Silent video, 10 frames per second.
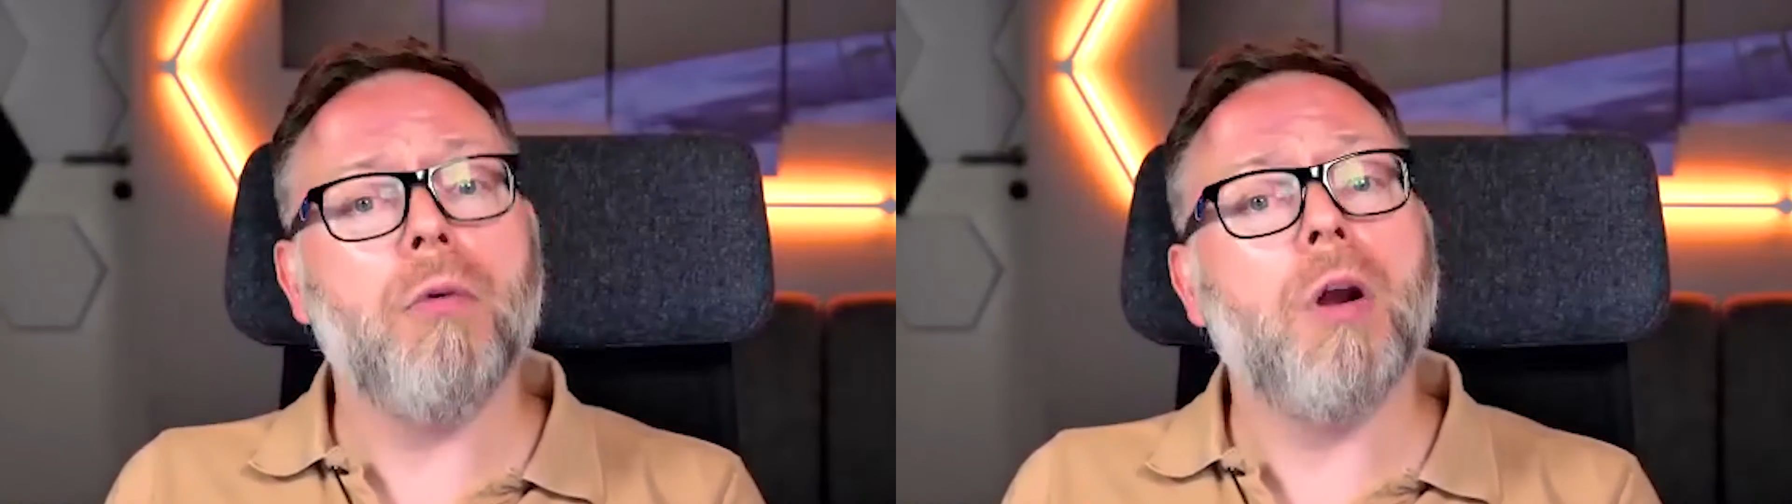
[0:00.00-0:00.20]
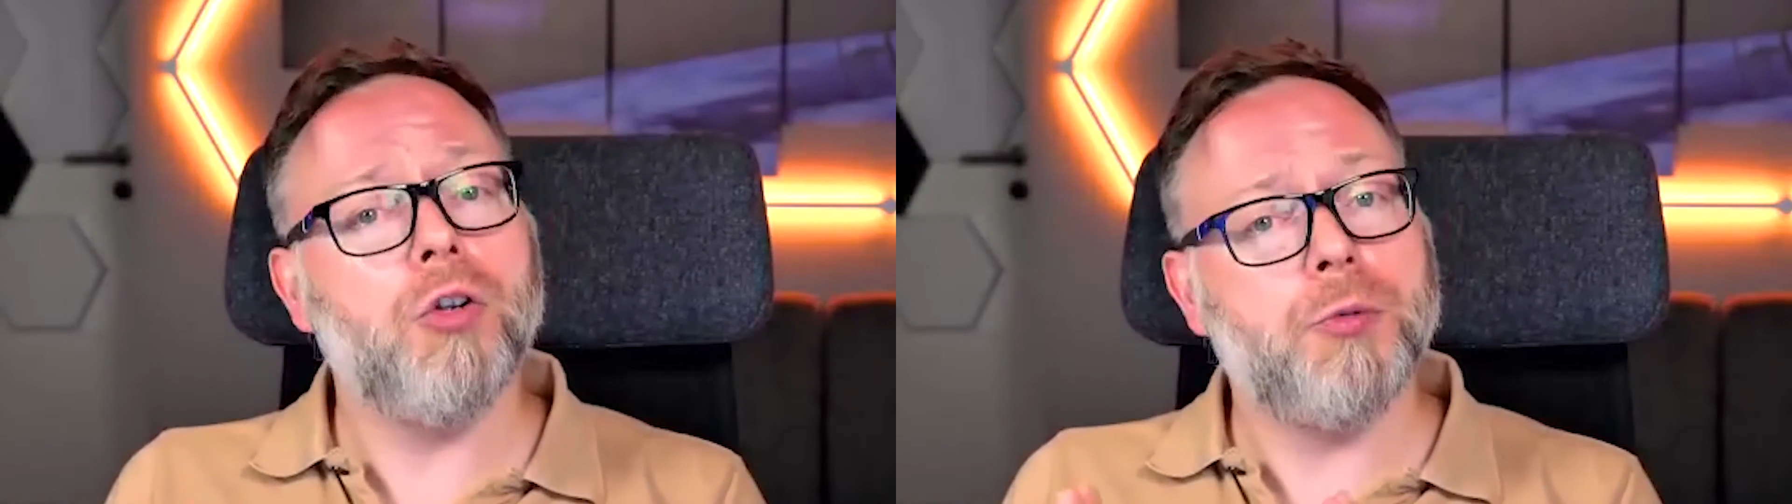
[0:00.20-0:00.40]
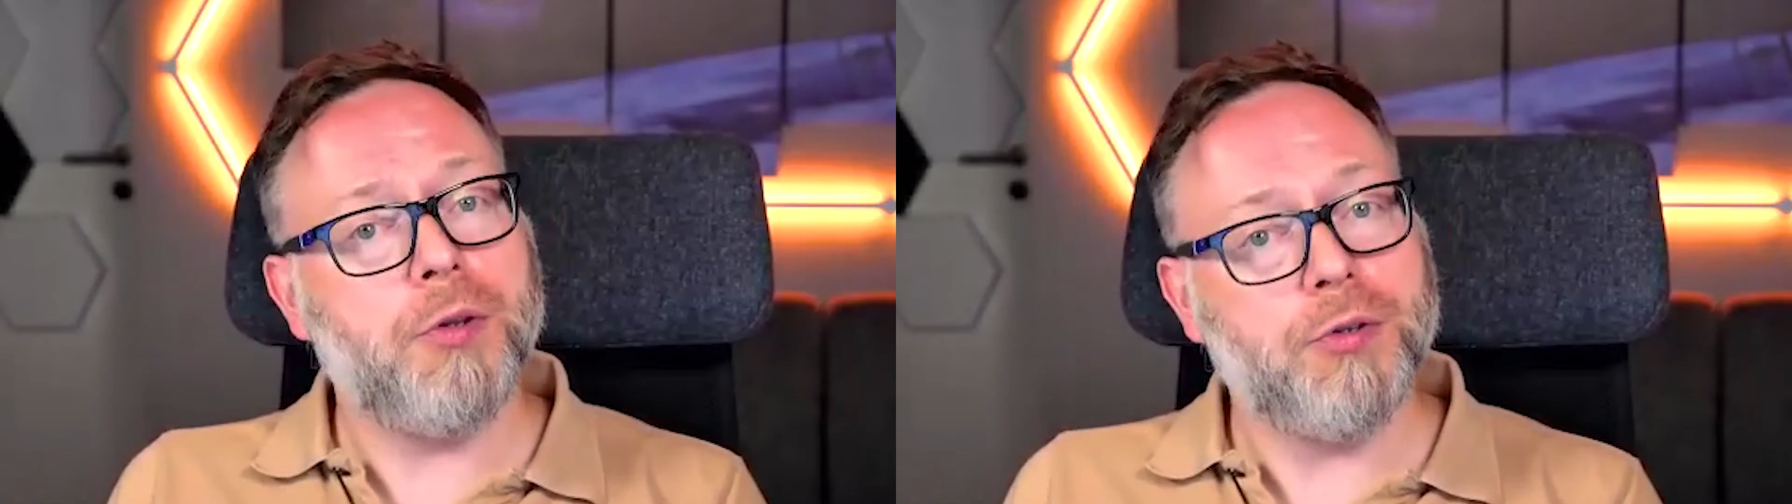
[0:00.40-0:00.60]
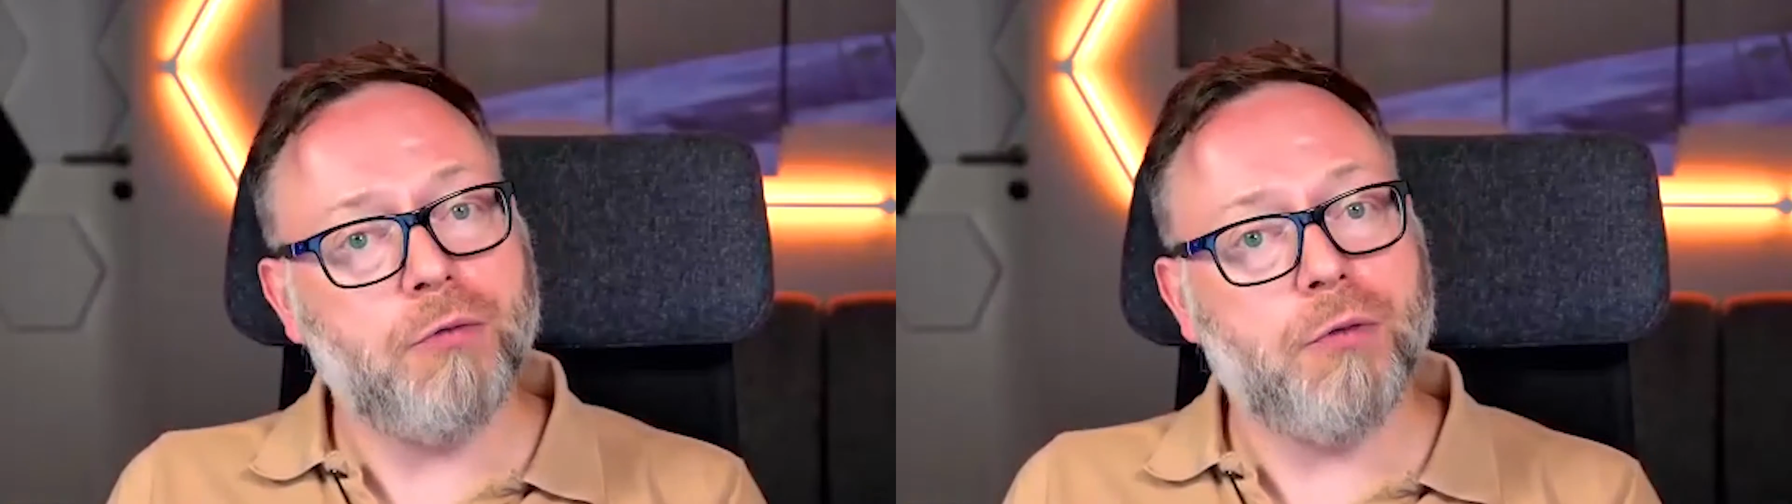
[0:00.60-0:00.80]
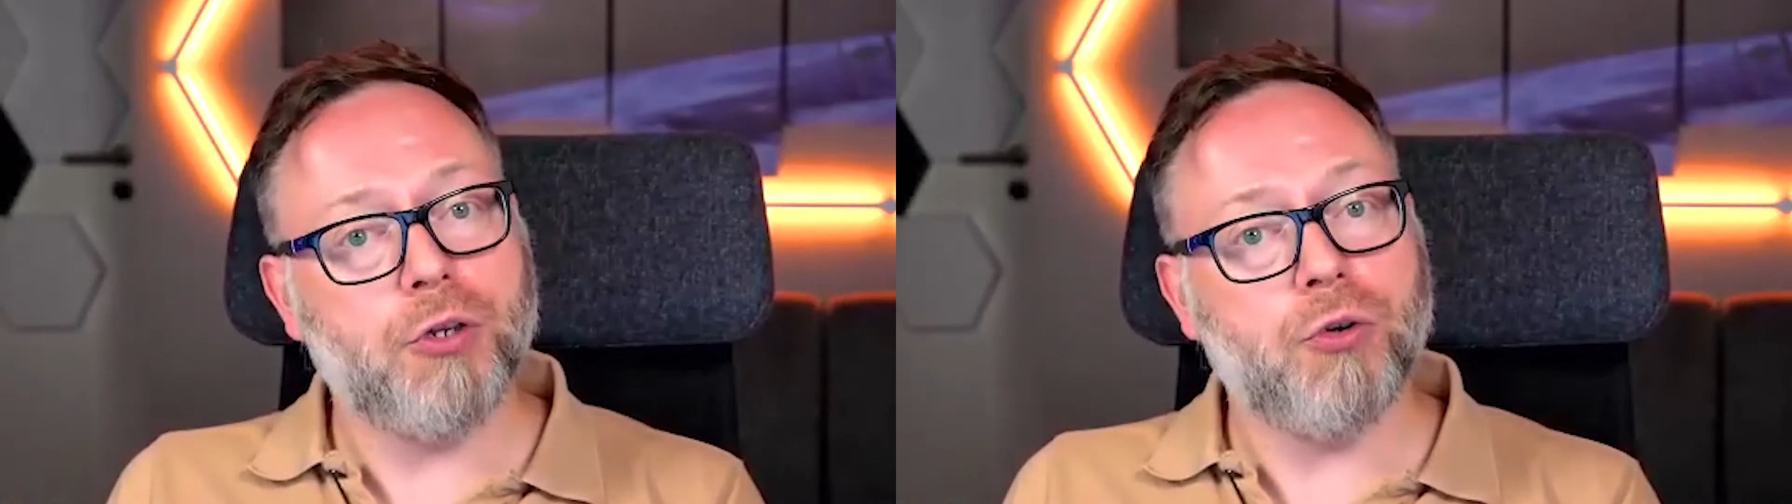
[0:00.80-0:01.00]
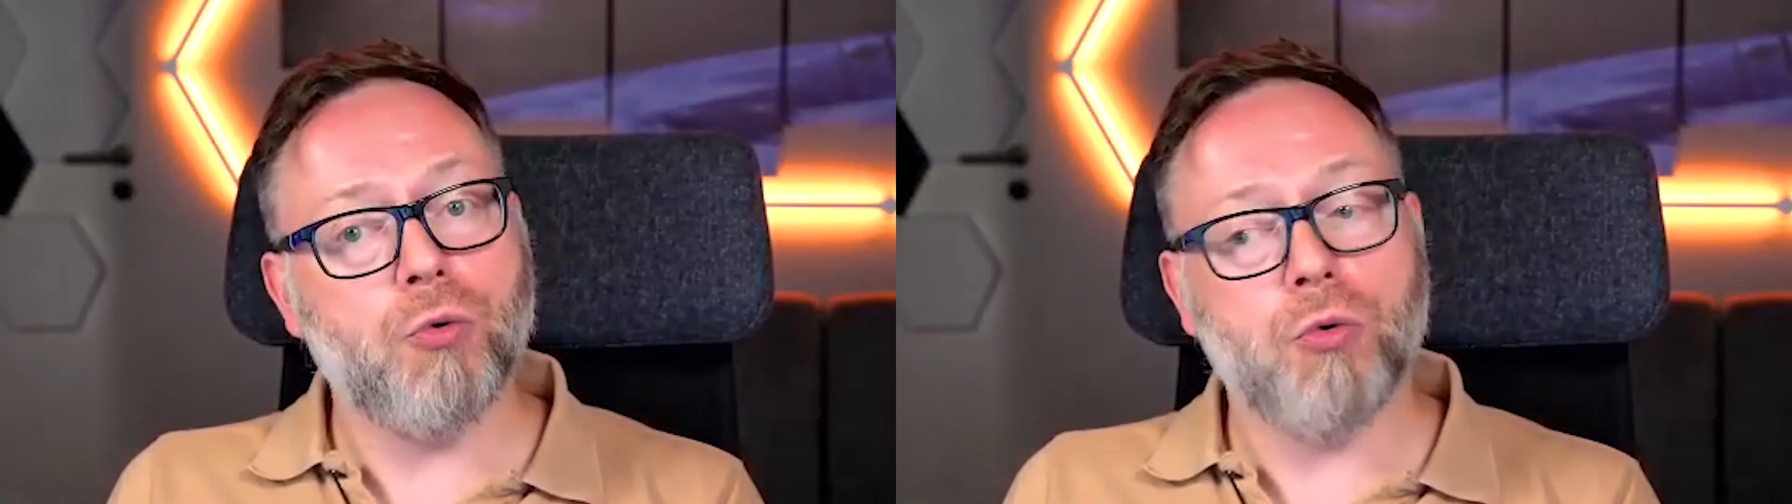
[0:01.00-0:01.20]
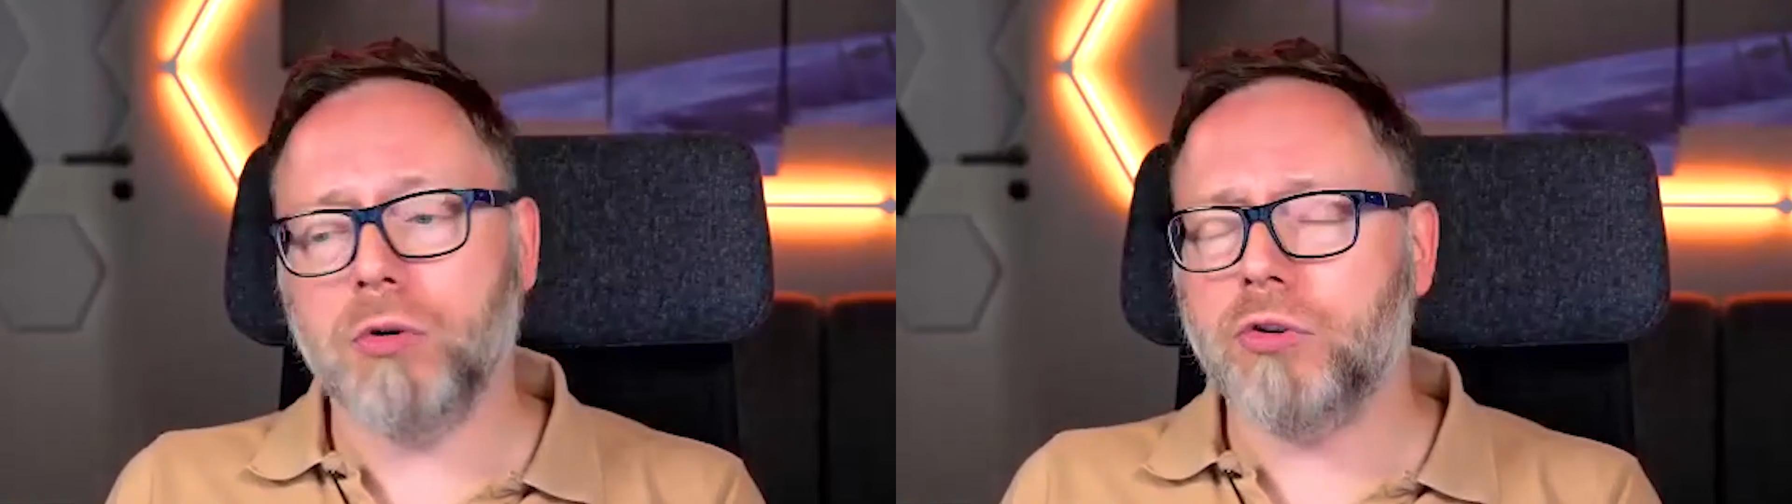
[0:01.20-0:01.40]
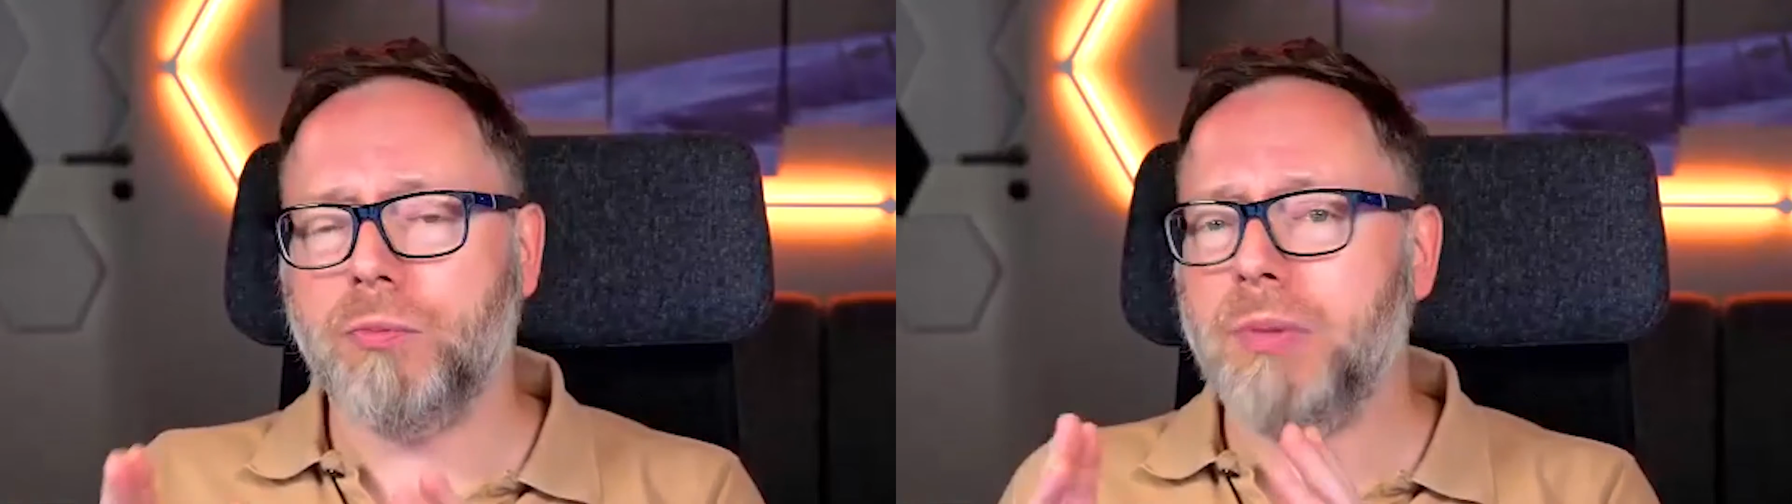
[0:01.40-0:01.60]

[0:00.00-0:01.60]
very specific tools,